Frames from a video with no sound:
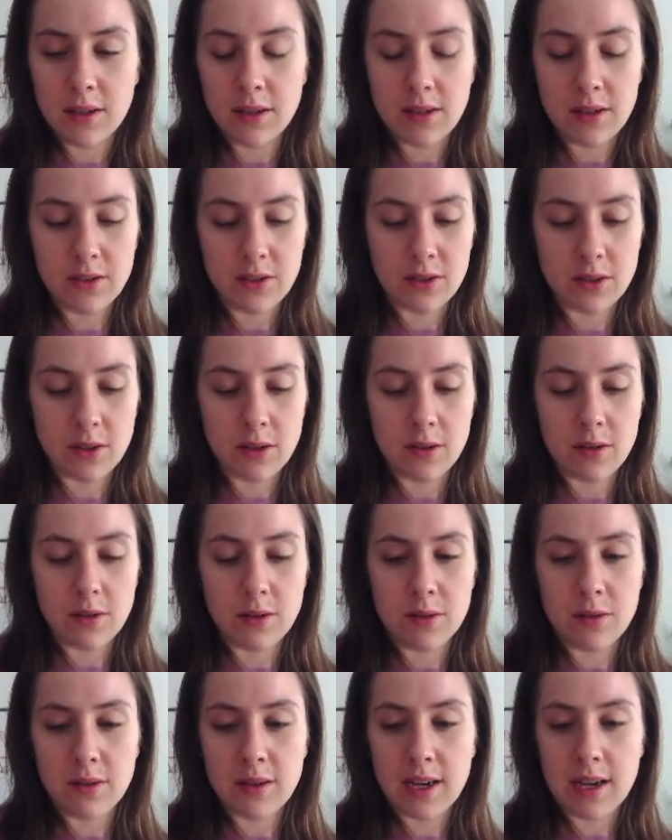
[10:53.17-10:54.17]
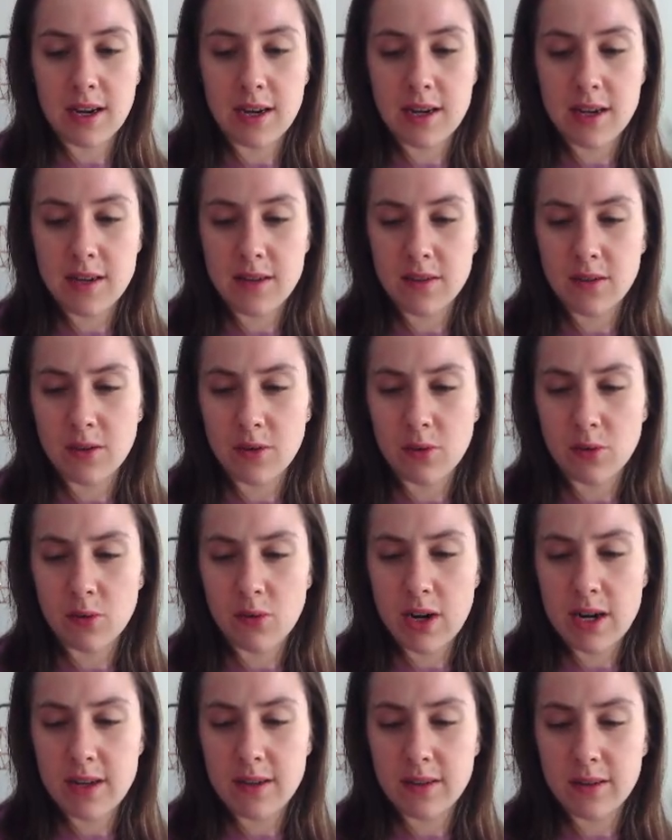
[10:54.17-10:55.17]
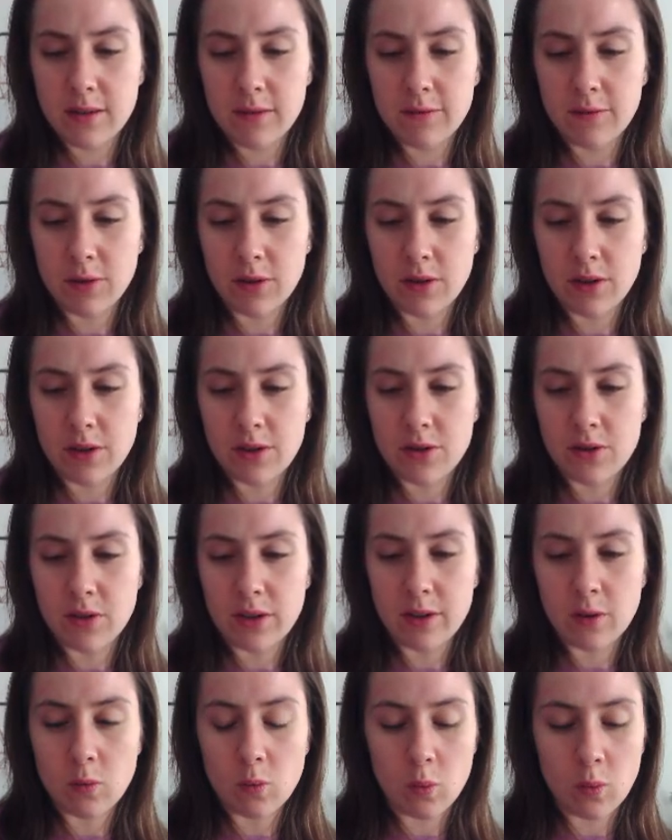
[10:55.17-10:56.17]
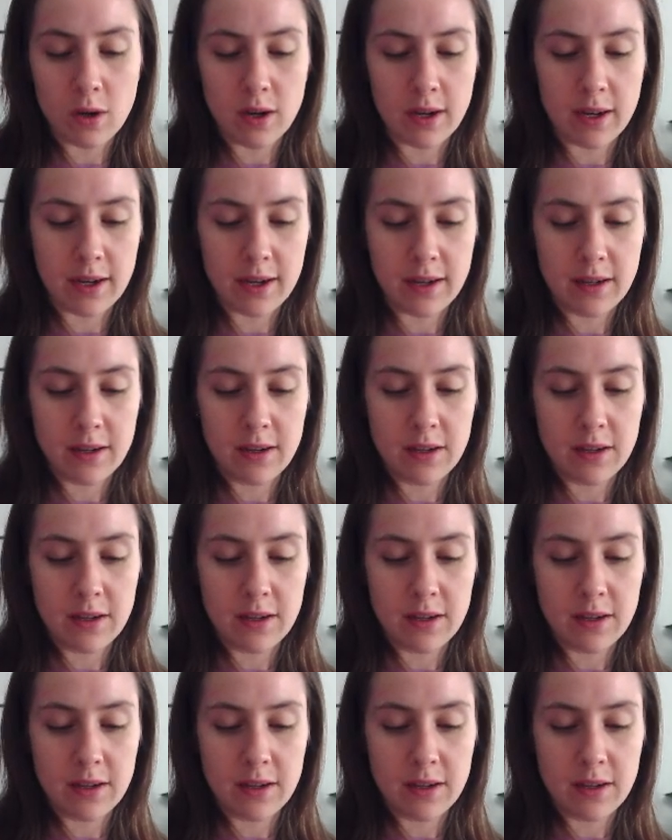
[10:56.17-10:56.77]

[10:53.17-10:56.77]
So that is greater for country Y.